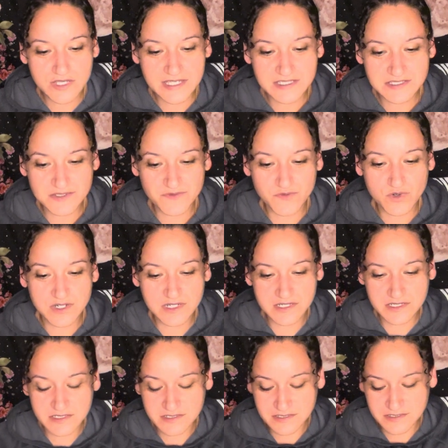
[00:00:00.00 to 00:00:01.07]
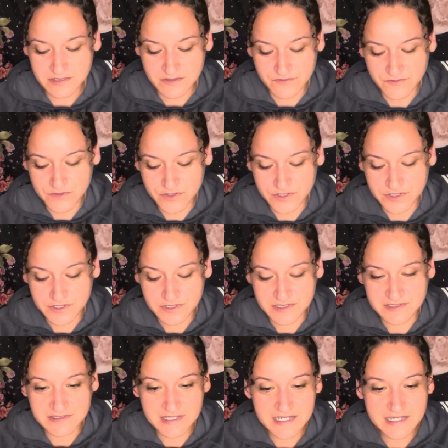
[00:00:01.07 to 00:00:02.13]
Ace of Wands, of your
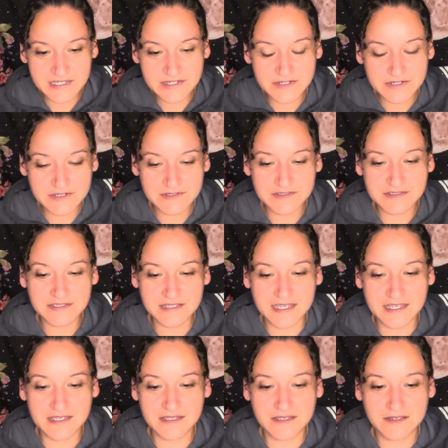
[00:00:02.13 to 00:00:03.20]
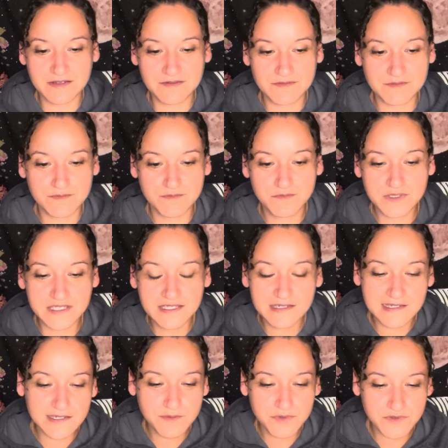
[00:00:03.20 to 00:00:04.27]
desires and
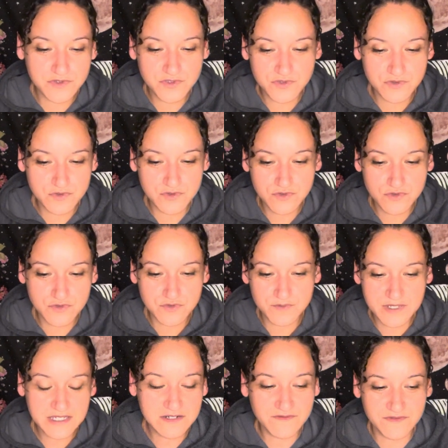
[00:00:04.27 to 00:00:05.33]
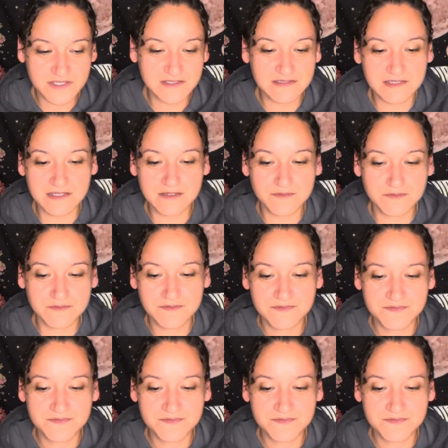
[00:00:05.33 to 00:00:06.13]
being able to manifest them.